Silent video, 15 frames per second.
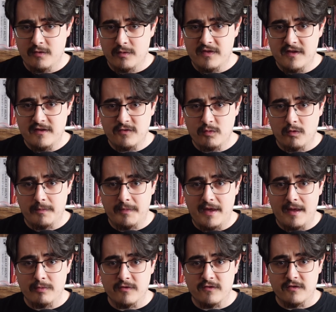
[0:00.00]
with this, we'll be
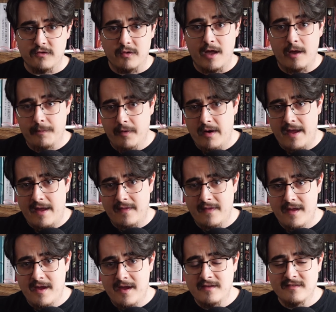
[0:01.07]
able to help our
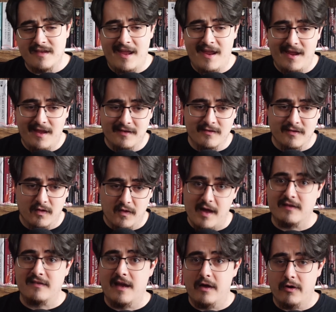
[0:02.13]
allies and
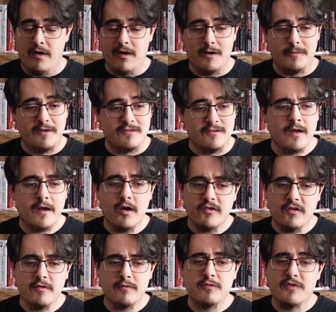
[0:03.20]
lock down our enemies.
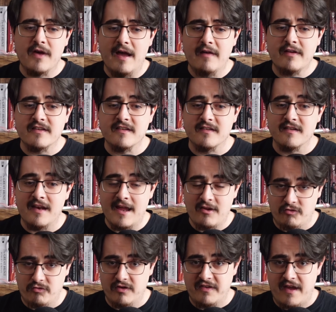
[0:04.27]
Character level 5 gets us an
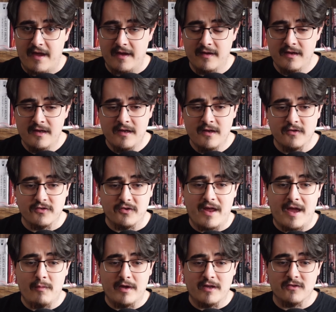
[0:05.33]
extra attack, so
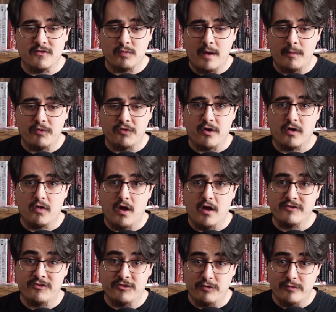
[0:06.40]
now we can swipe with our
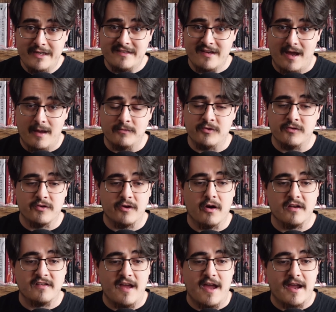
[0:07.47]
claws 3 times using our
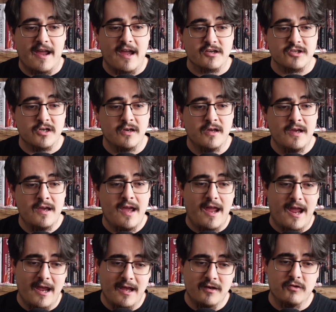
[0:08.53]
attack action,
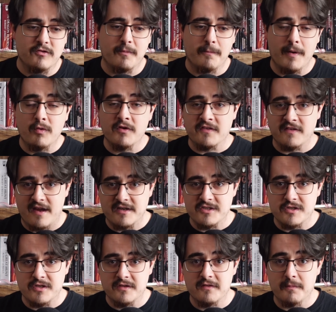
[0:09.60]
and use a bonus
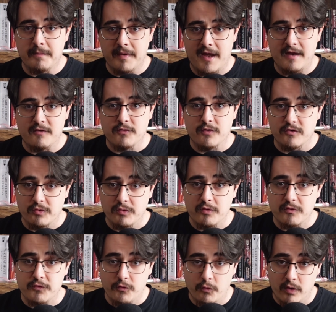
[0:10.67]
action to bite for a total
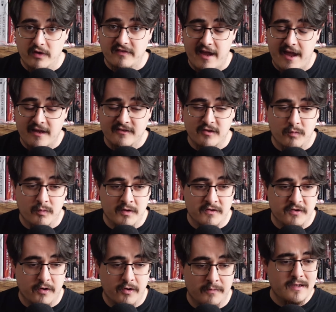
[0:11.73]
of 4 attacks in one
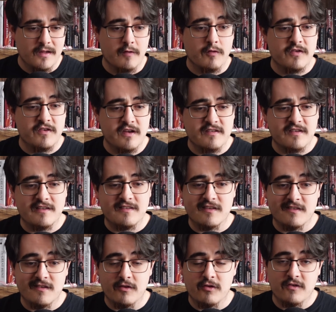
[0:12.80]
turn. Level 6 gets
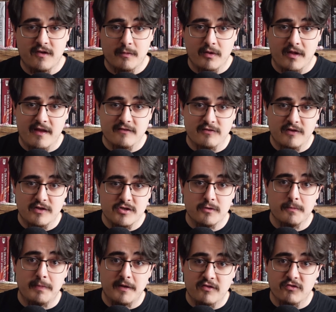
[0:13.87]
us another subclass feature,
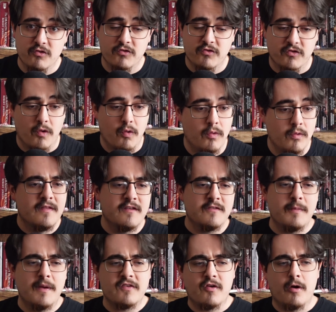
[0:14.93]
Bestial Soul.
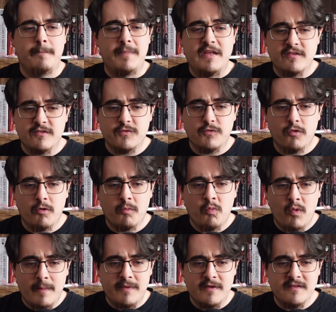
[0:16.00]
This makes our beast form
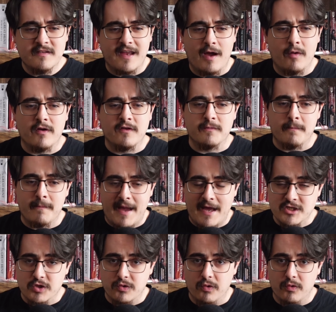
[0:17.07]
weapons count as
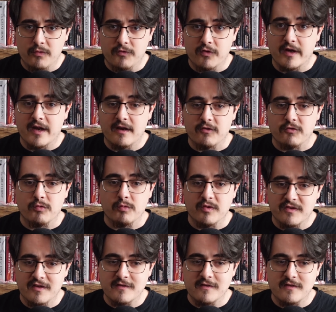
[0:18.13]
magical for getting through
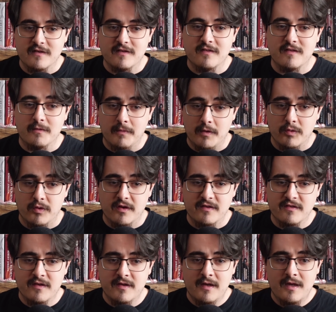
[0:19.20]
resistances and
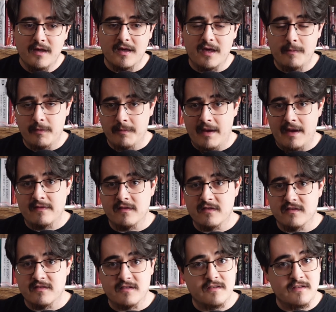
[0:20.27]
immunities. Keep in mind that
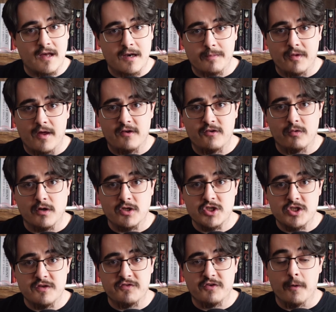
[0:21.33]
this does not apply to our
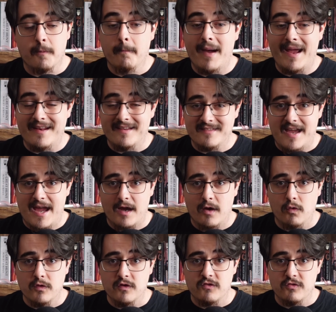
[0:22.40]
shifter bite attack,
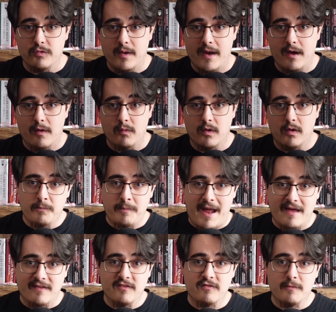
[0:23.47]
only to our
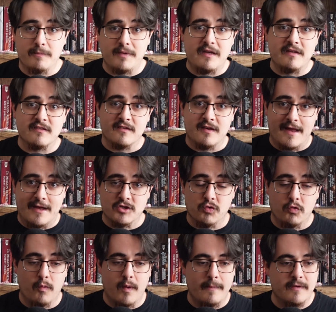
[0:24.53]
Path of the Beast
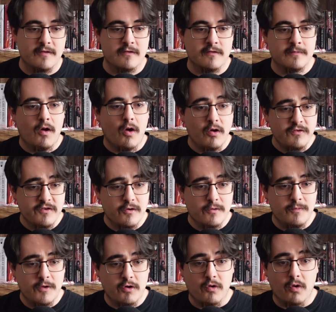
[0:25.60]
natural weapons. Also,
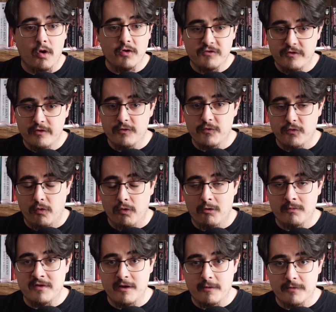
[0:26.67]
you can alter your
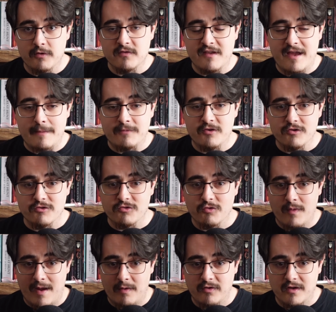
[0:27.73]
form to help you adapt to your
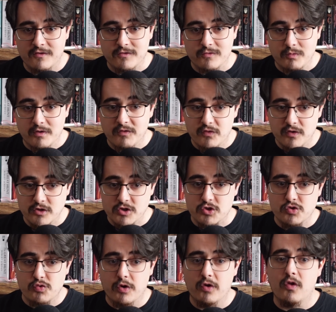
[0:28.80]
surroundings. When you finish a
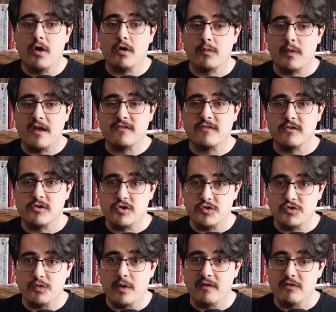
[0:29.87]
short or long rest,
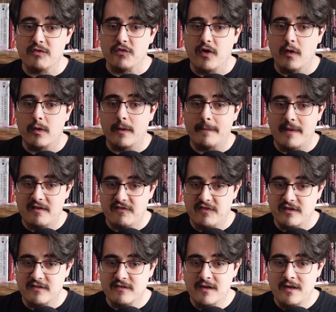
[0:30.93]
choose one of the following
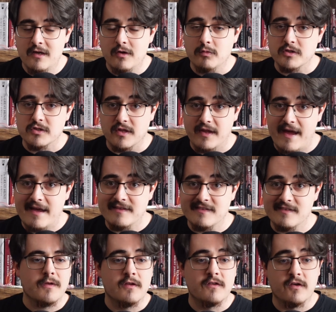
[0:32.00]
benefits, which
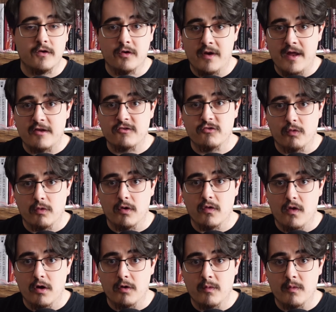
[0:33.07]
lasts until your next short or long